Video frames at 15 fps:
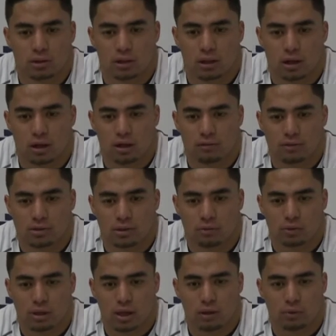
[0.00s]
obviously
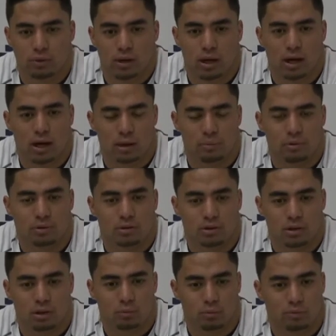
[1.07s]
when that happens,
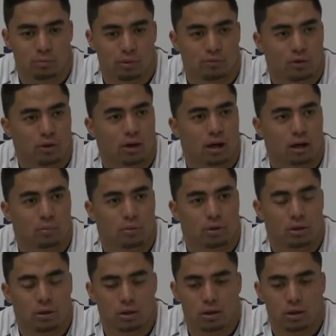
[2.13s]
you know, I'm going to be very happy